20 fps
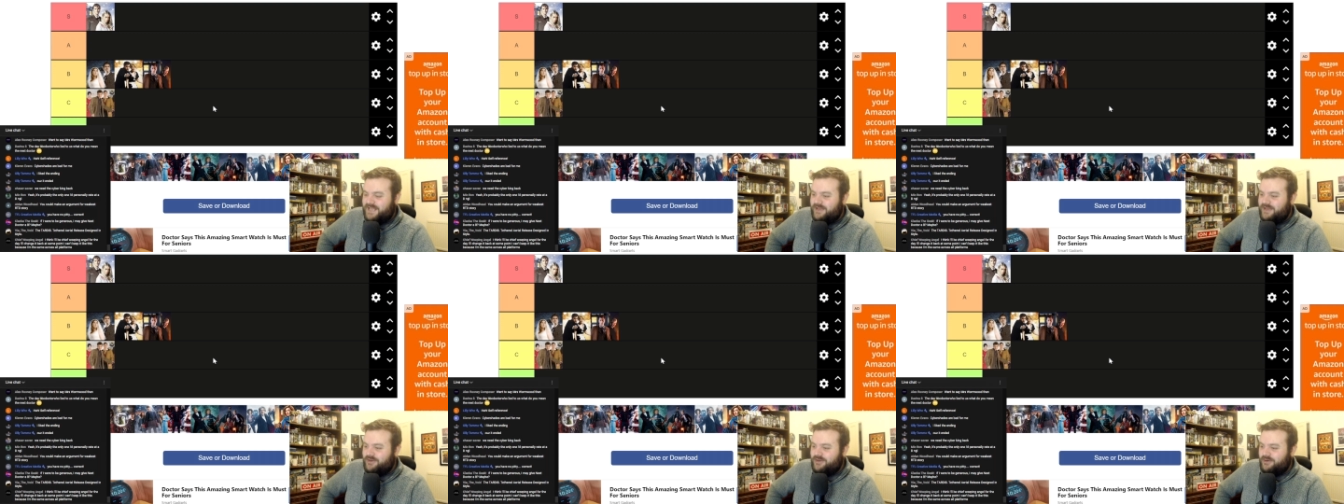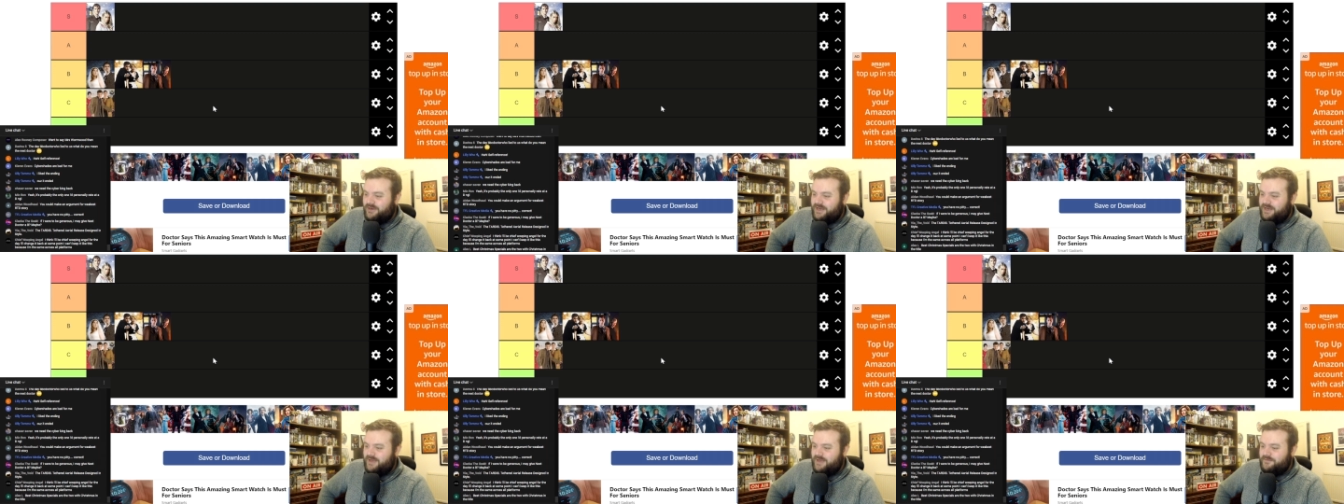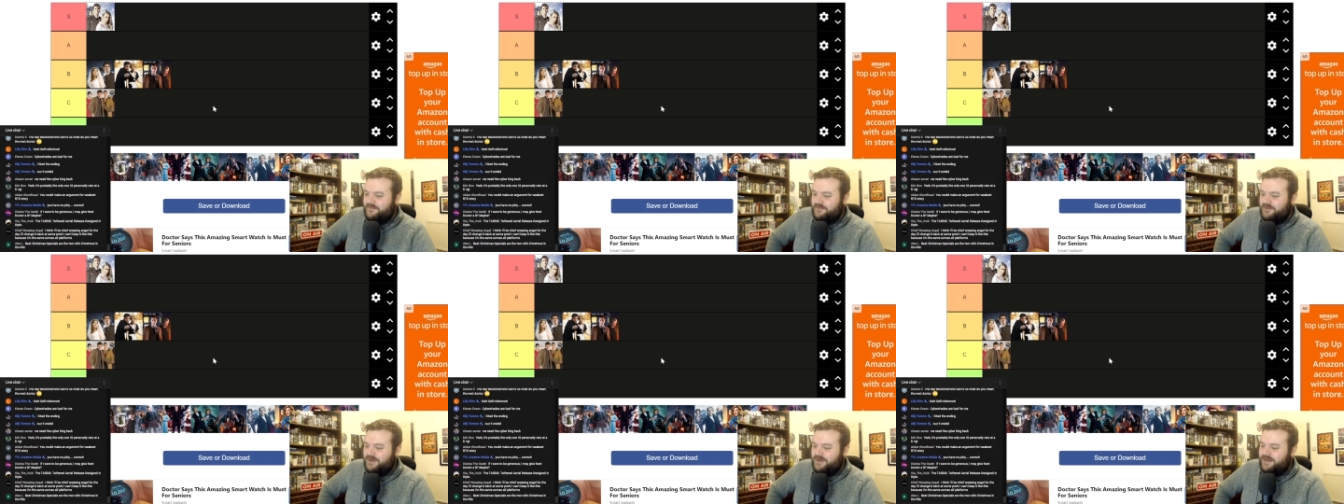take or
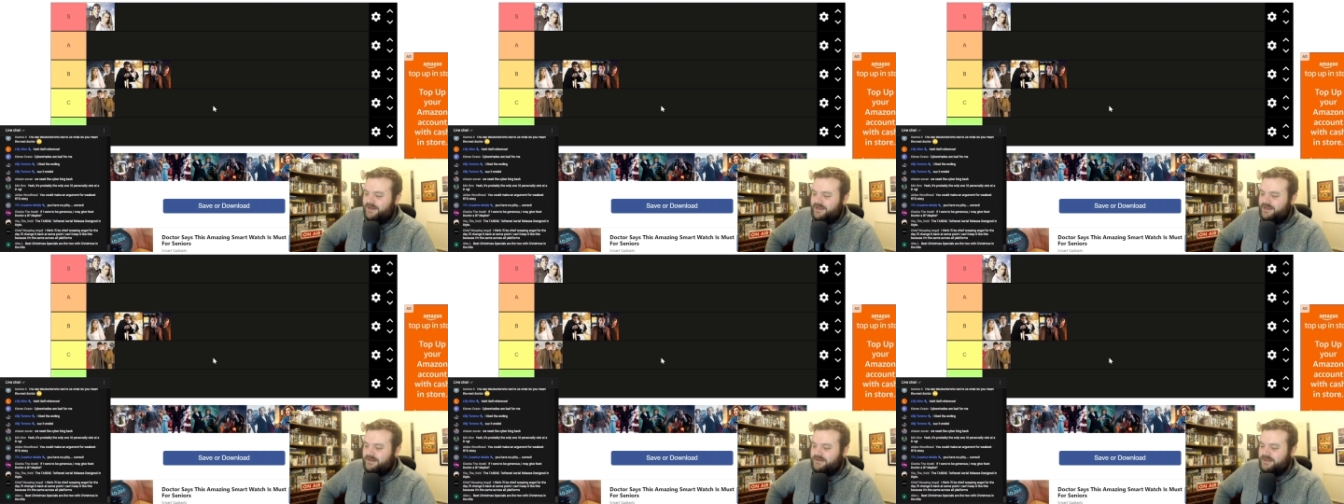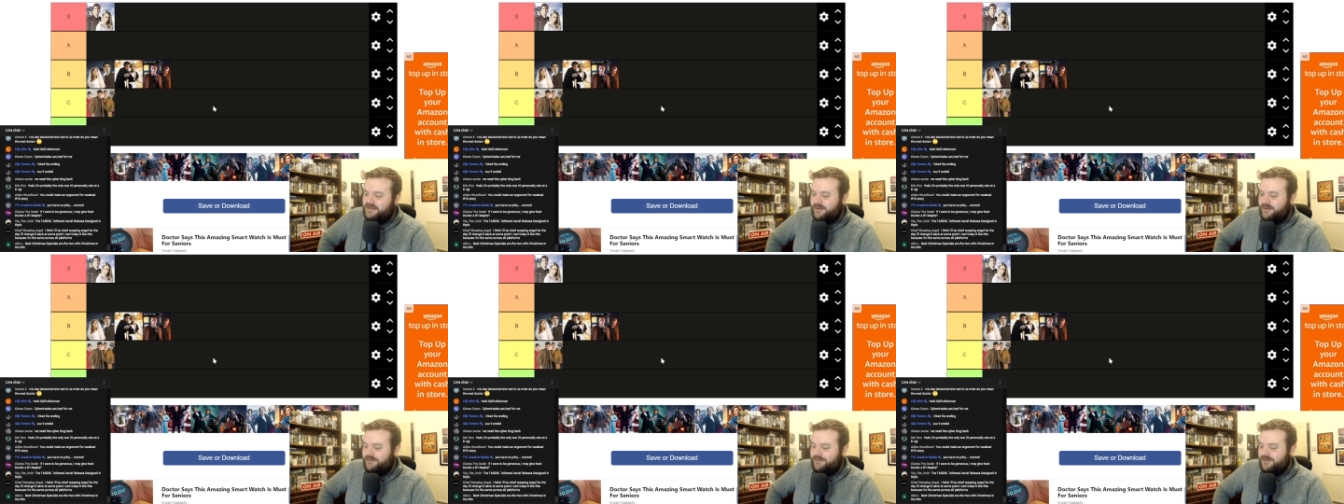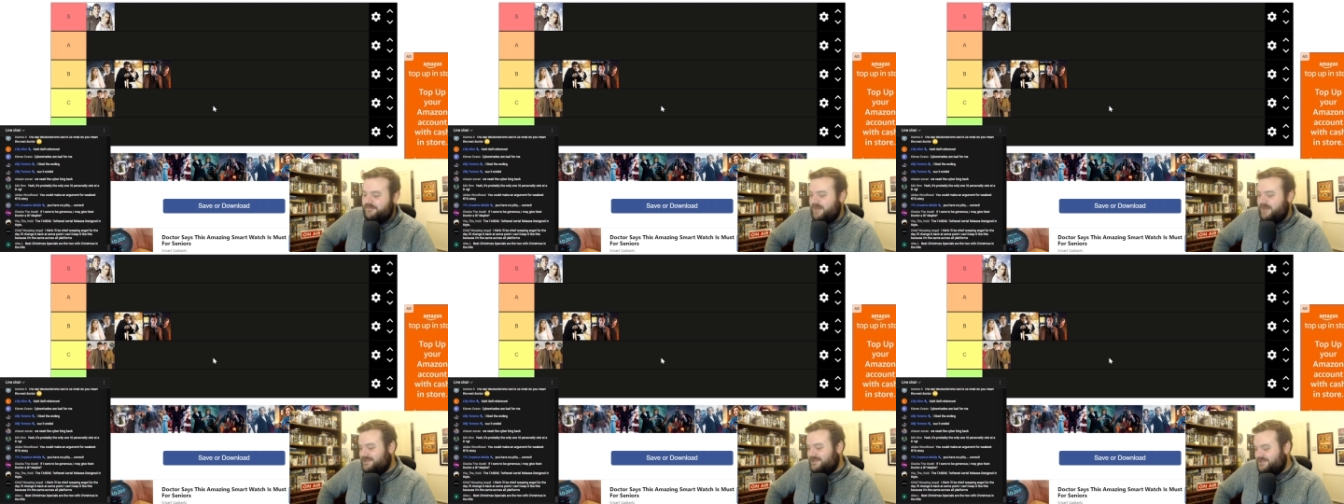leave really. You know,
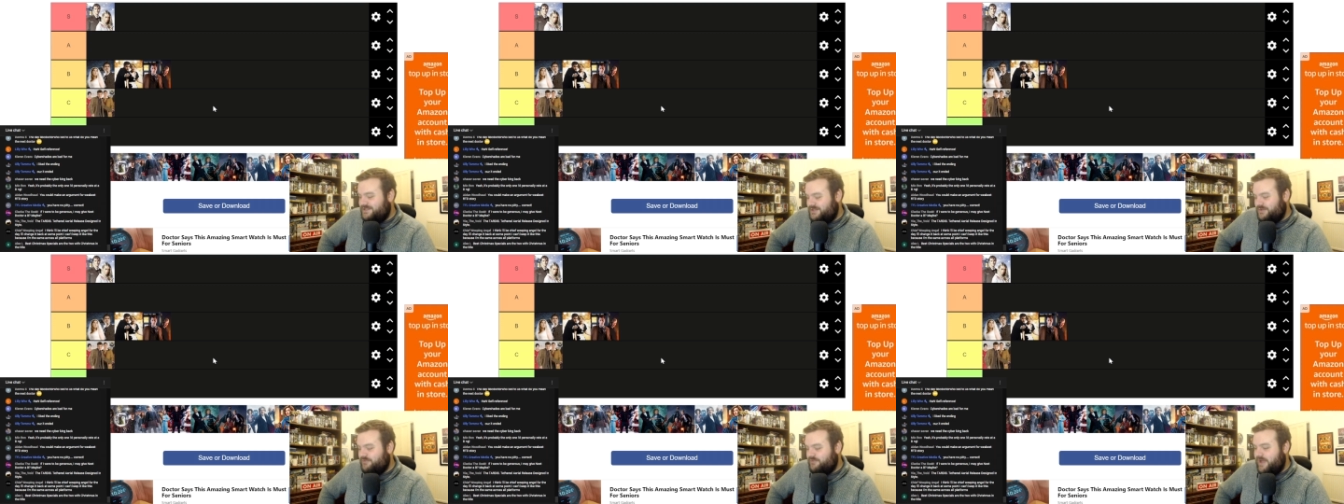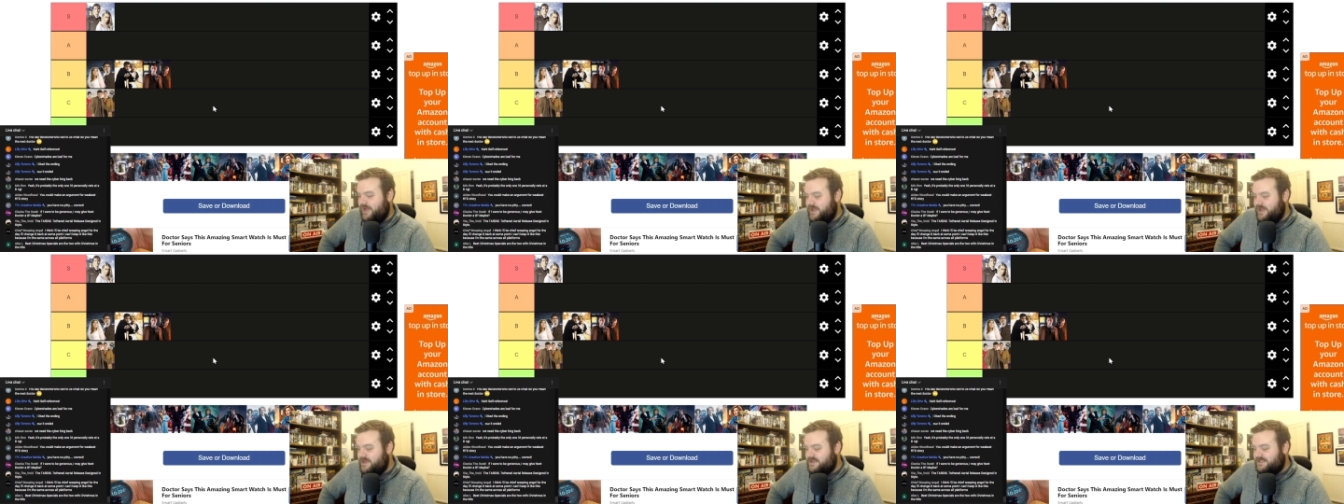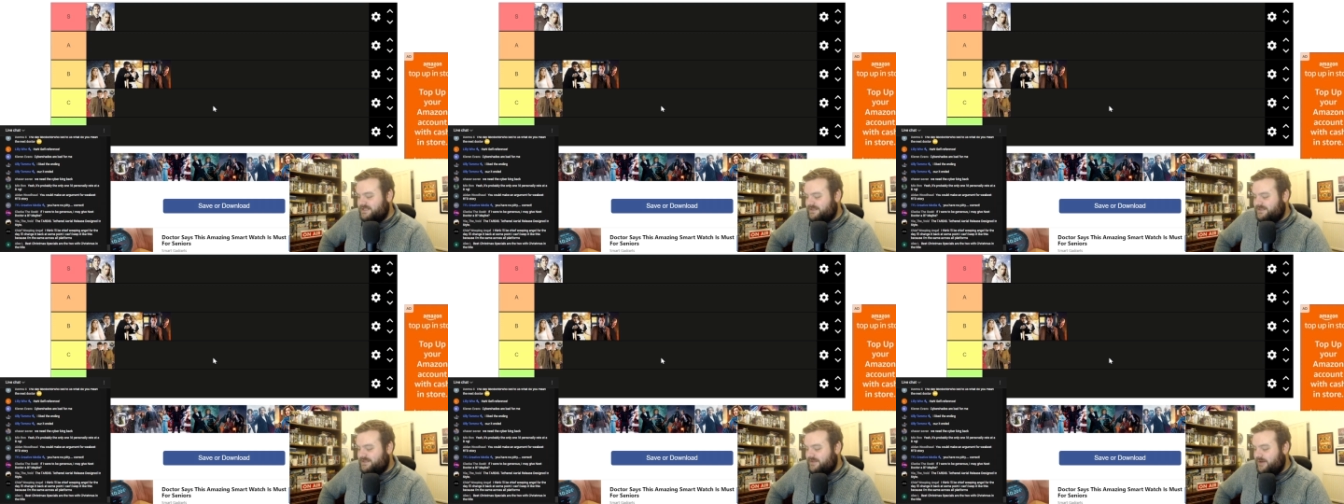the master
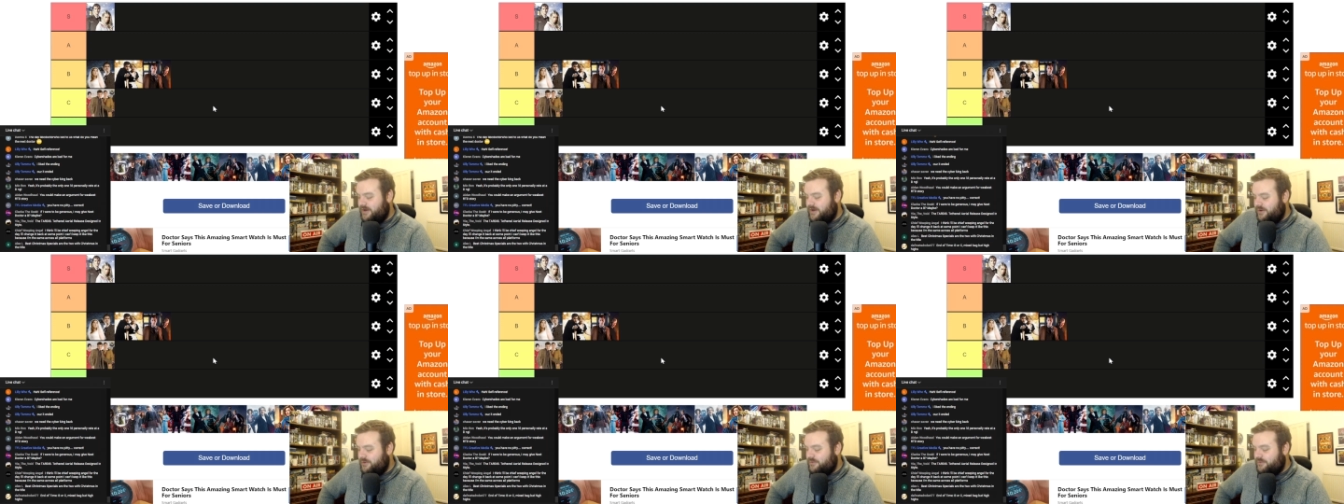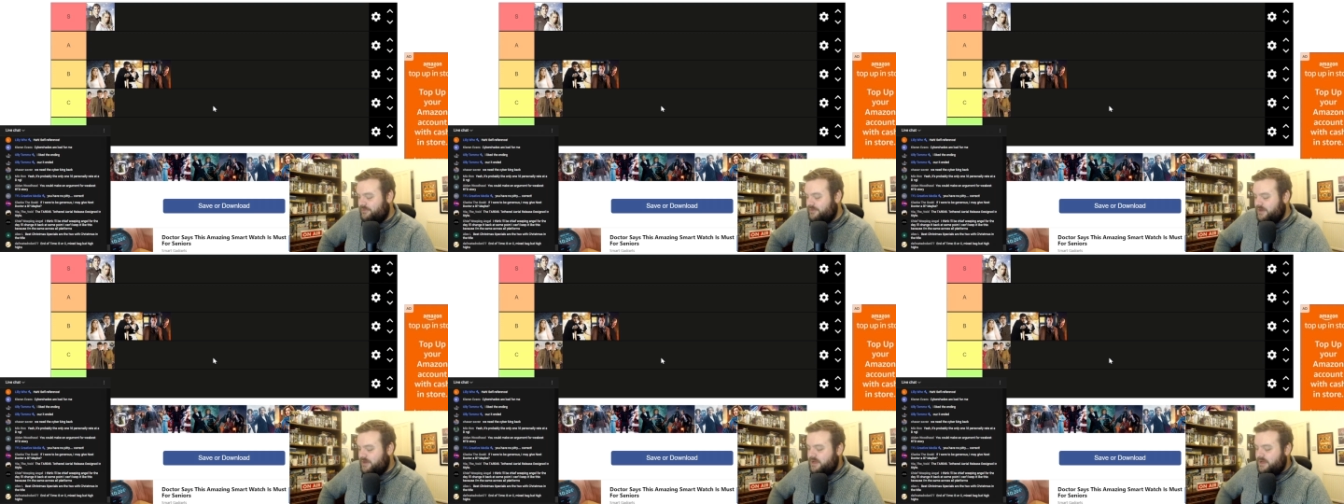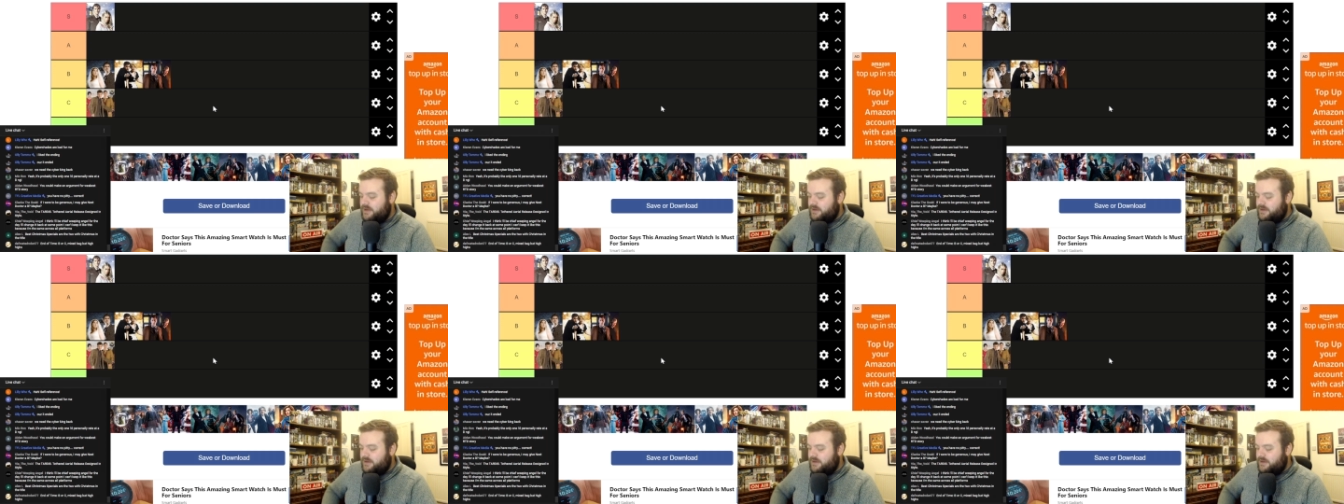race, the whole